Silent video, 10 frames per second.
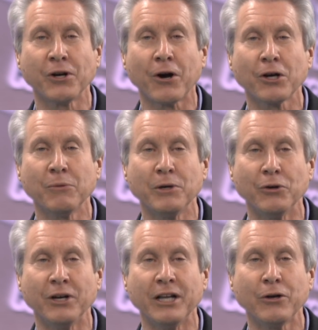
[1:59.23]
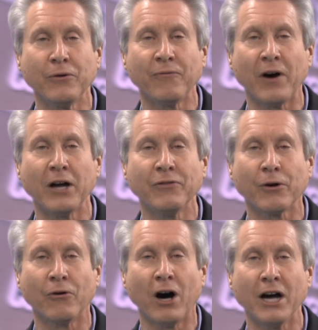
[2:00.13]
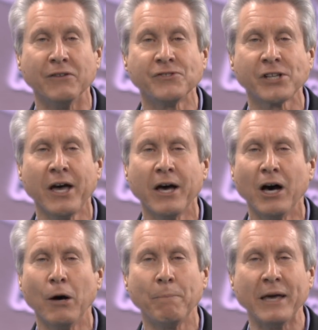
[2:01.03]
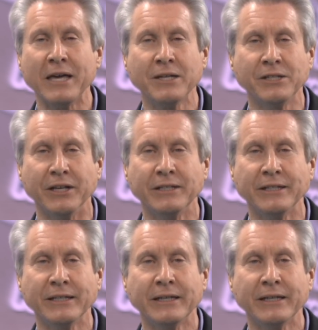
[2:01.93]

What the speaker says: in our community who find their lives upended